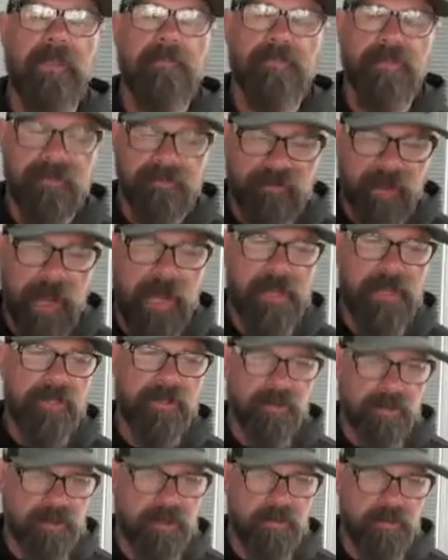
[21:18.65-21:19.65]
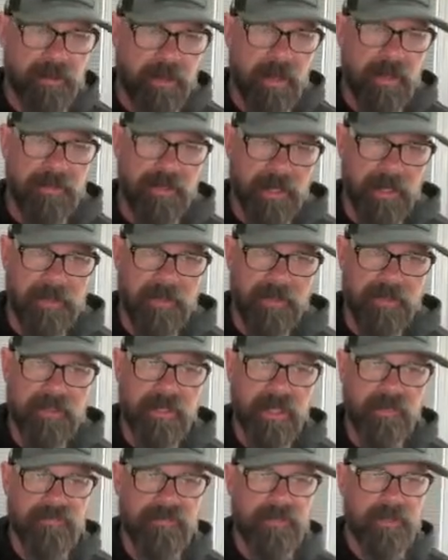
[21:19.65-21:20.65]
provided you're doing all the other
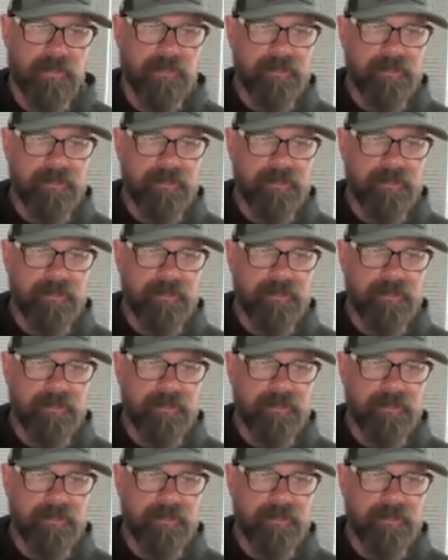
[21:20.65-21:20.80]
stuff too.